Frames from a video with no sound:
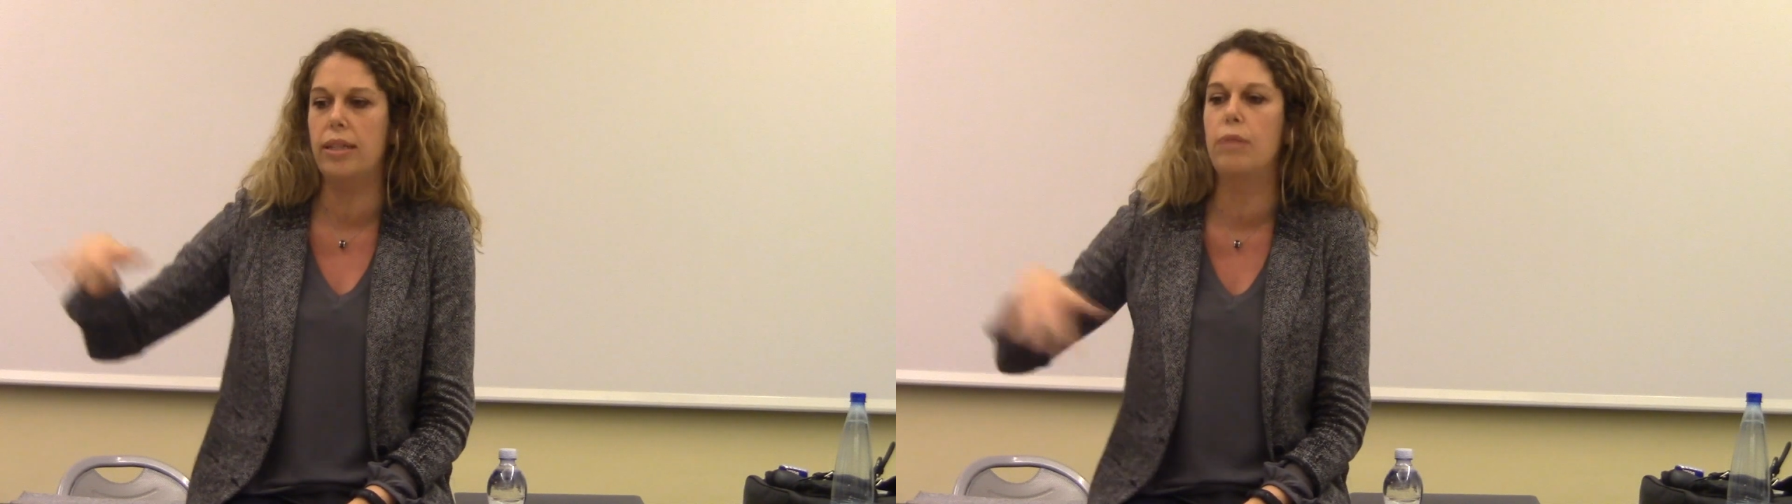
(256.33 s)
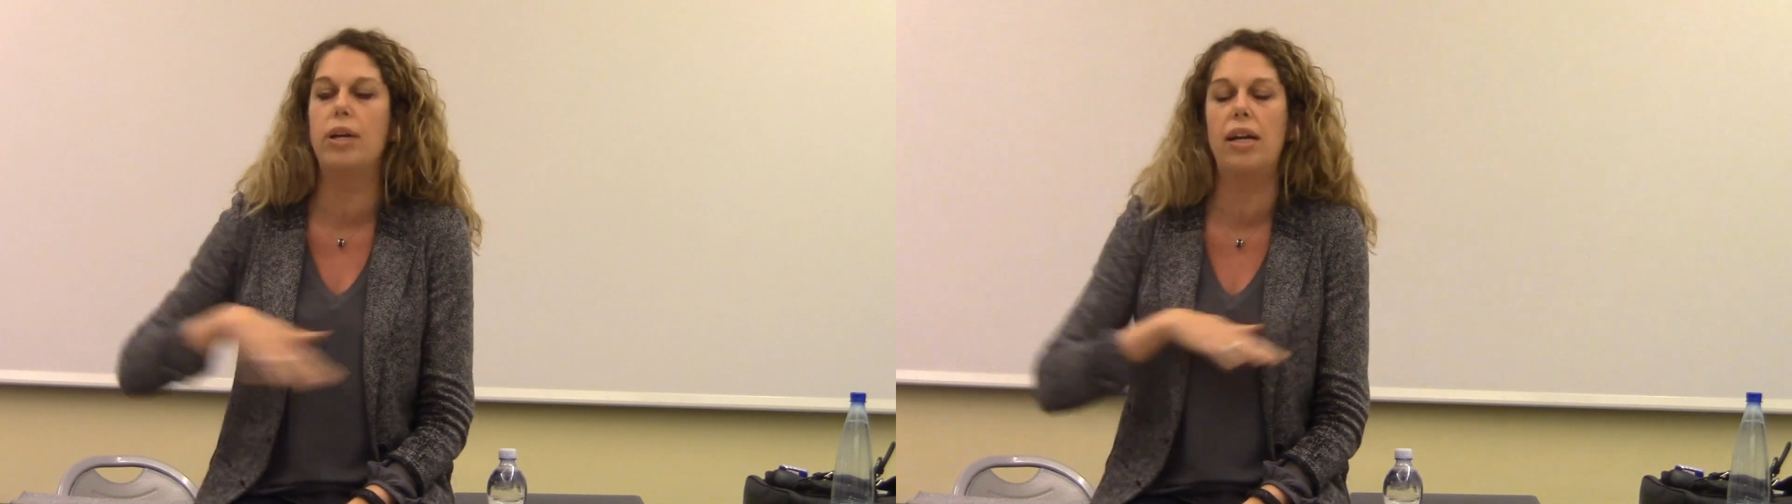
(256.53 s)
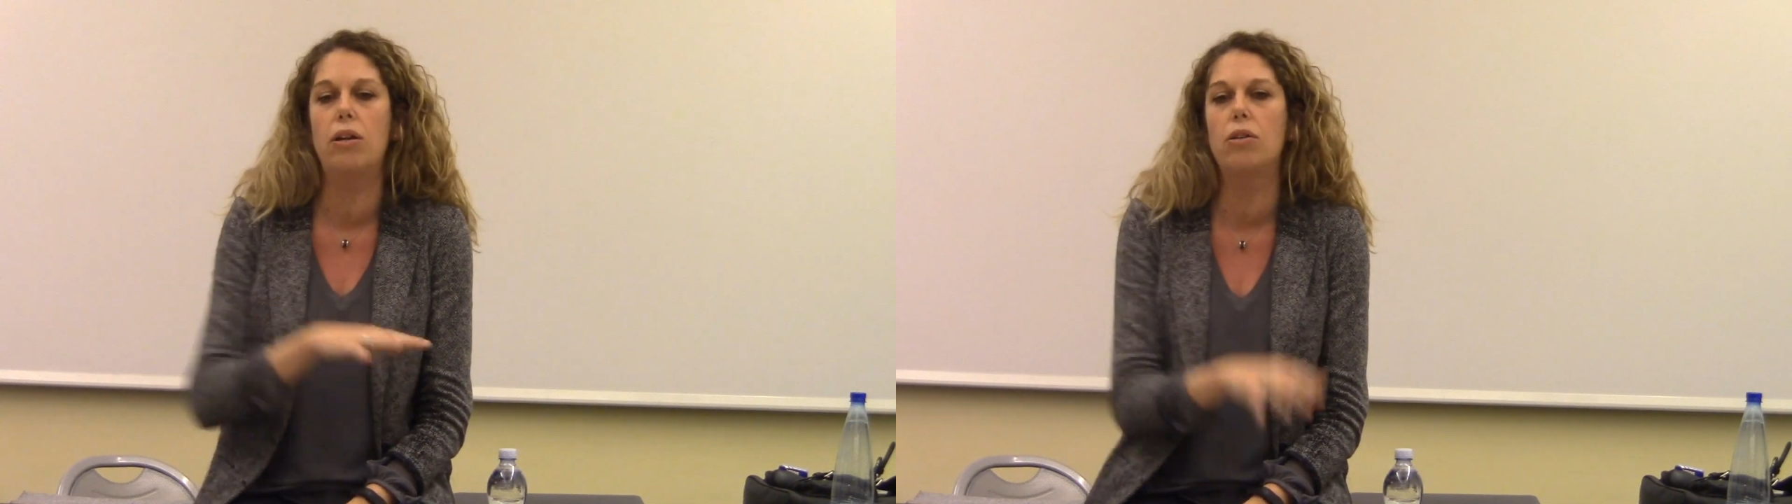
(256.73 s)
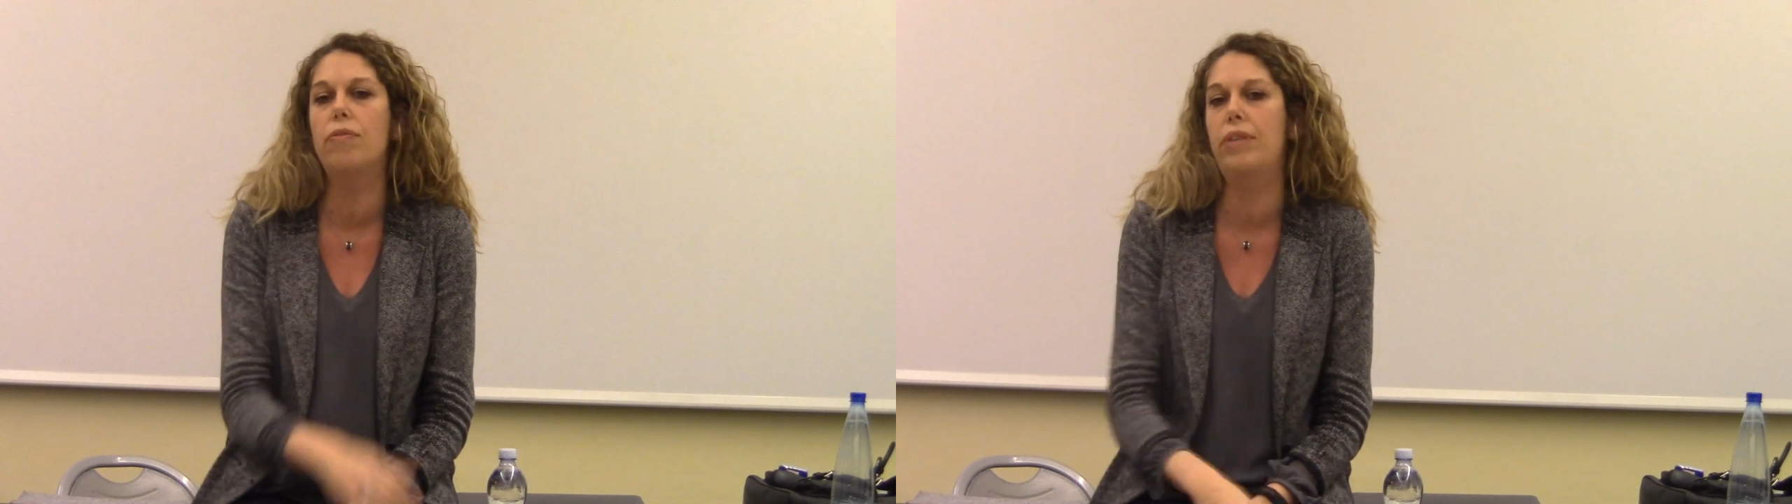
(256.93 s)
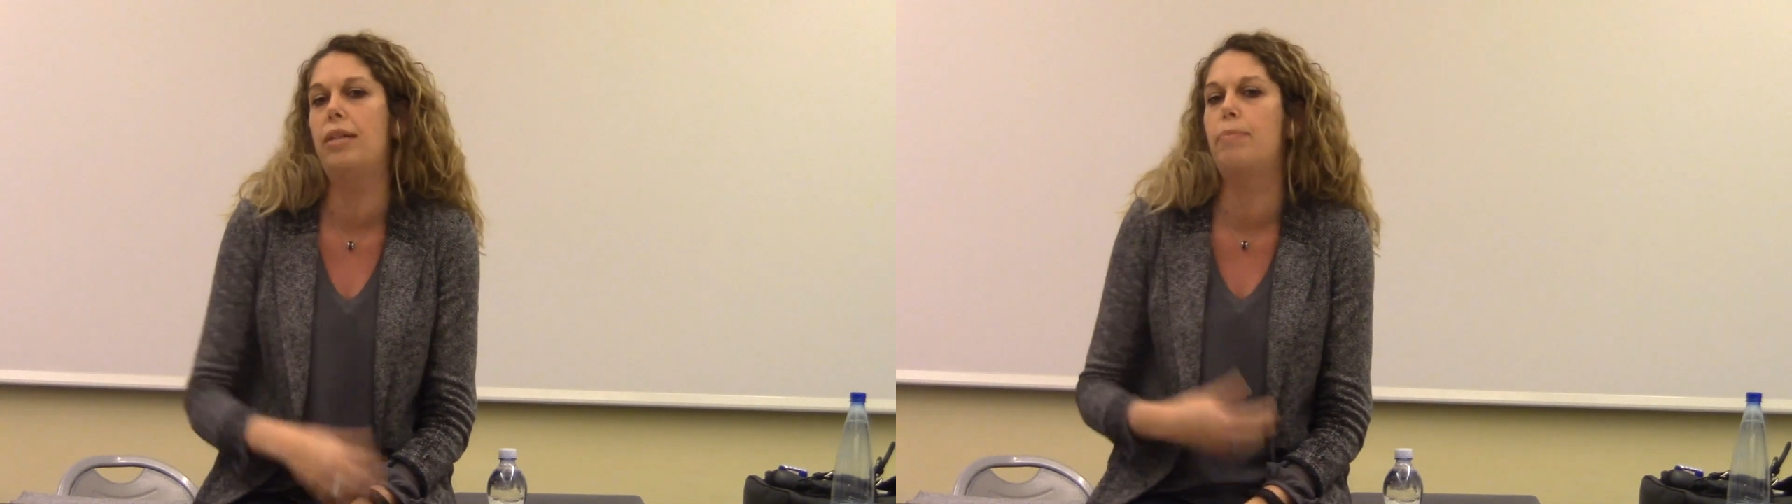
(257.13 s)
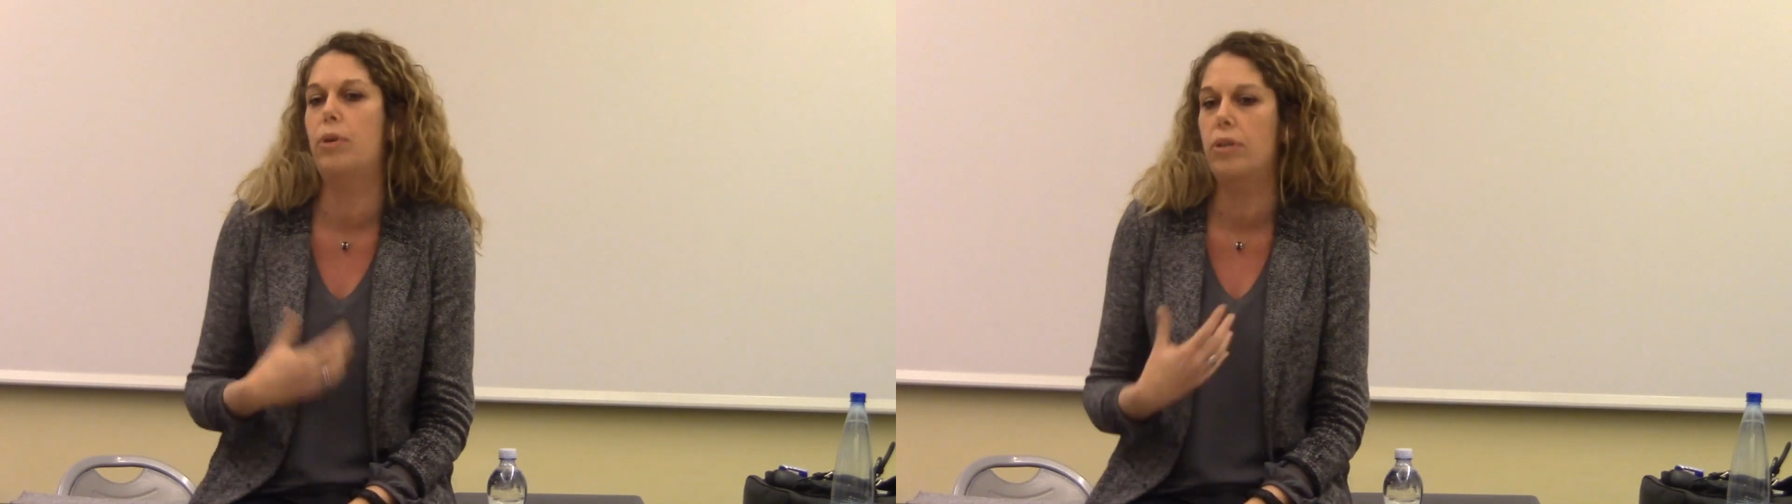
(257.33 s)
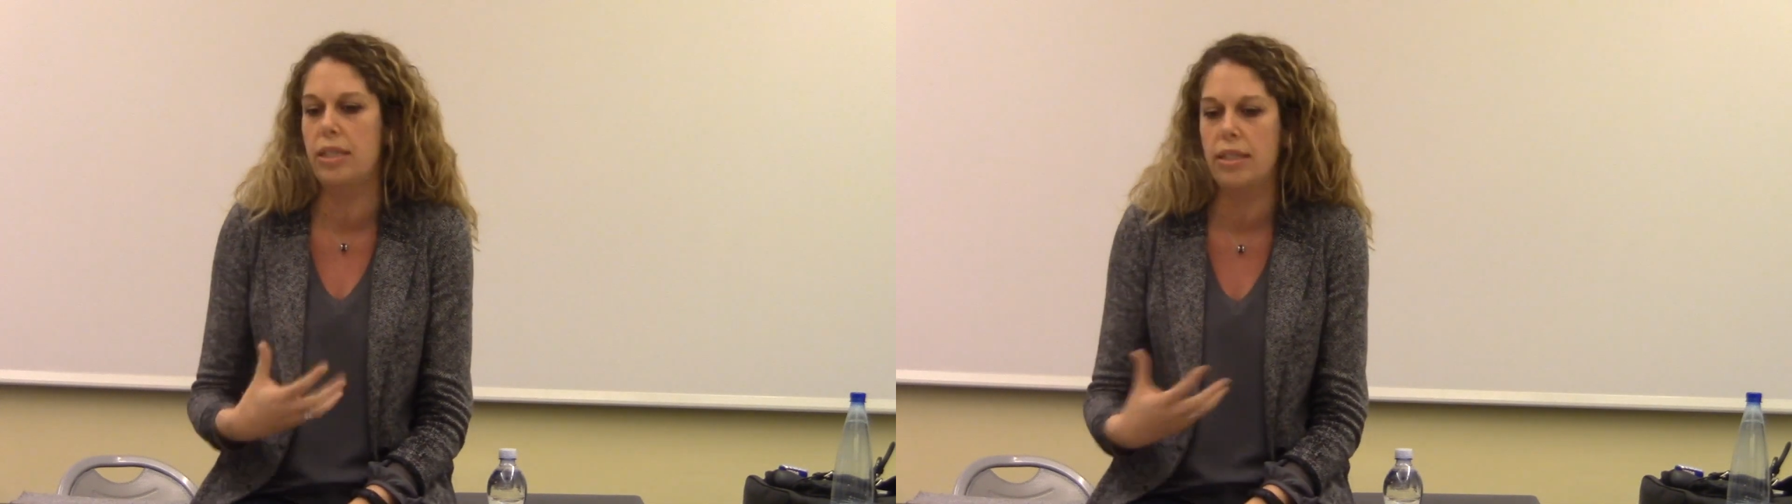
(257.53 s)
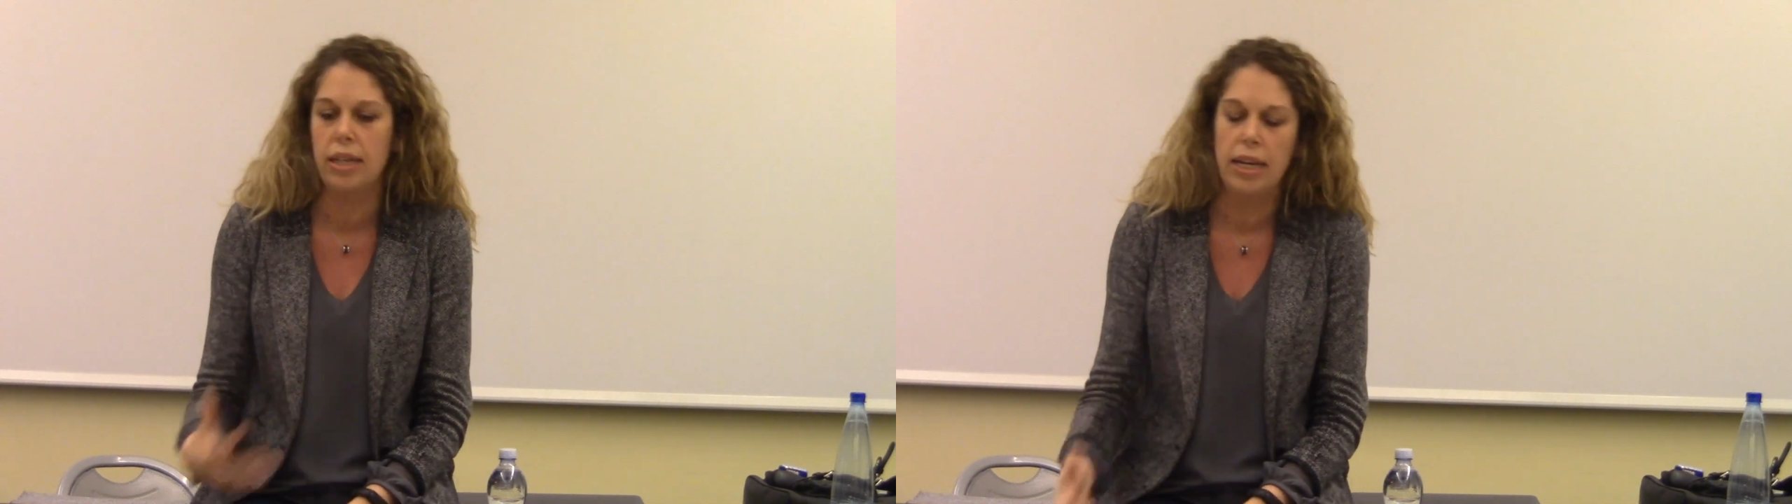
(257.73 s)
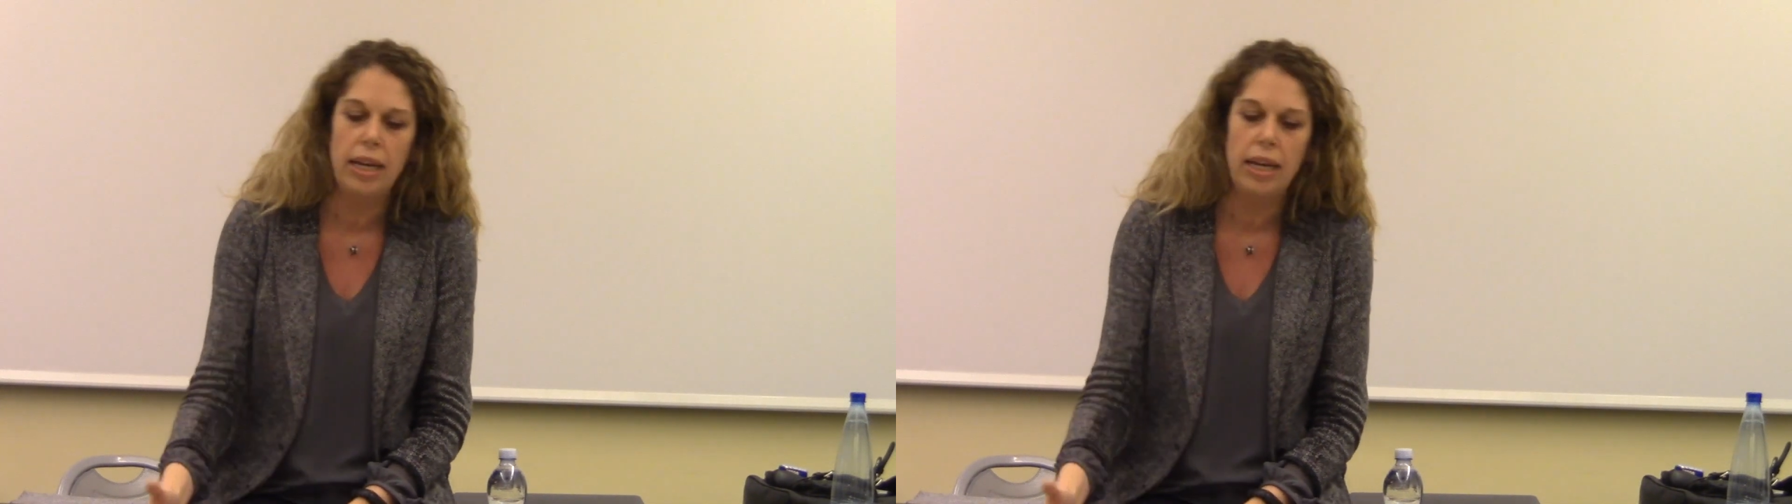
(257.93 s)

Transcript: there were a lot of dead bodies,